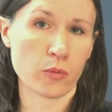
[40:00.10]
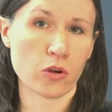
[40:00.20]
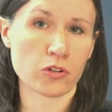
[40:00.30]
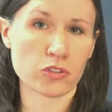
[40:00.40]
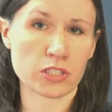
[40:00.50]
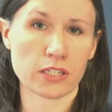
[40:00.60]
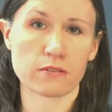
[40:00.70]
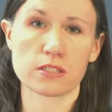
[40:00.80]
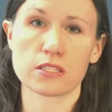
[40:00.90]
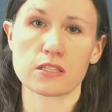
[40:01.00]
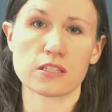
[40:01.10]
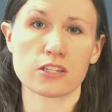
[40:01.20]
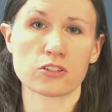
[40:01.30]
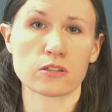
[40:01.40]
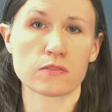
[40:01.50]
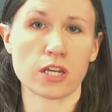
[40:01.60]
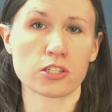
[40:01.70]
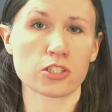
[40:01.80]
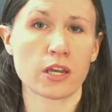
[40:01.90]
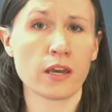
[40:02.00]
motors to give the sensation of
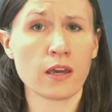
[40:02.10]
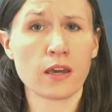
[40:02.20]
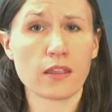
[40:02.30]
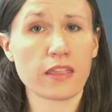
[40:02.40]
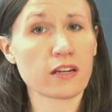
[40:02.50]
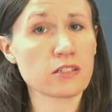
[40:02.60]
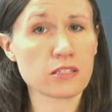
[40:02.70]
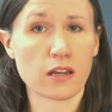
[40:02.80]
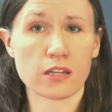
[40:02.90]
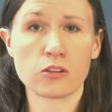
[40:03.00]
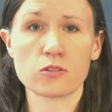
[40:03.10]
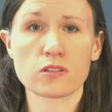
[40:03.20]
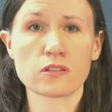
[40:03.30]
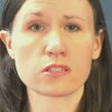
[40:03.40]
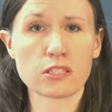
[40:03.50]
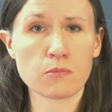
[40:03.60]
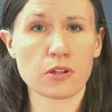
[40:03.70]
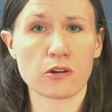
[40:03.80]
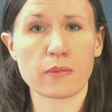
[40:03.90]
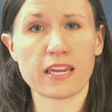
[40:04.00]
touch, their design uses a
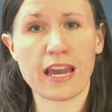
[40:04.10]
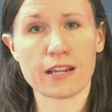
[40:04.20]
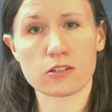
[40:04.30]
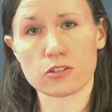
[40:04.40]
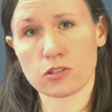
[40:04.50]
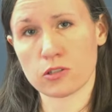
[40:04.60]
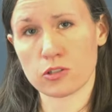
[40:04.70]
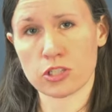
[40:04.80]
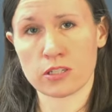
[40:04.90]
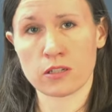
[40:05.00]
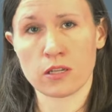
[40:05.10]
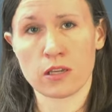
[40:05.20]
simpler mechanical solution.